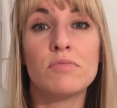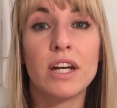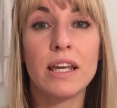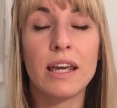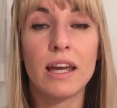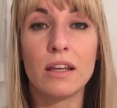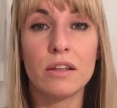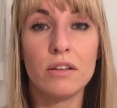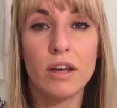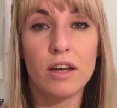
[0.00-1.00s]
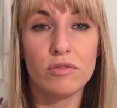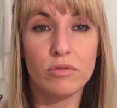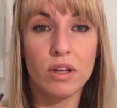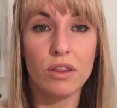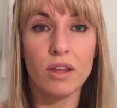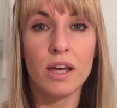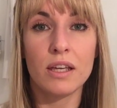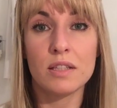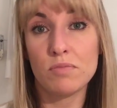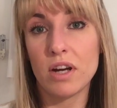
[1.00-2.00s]
breaking than you have with
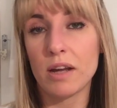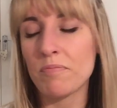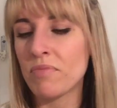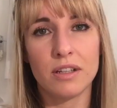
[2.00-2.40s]
a spring.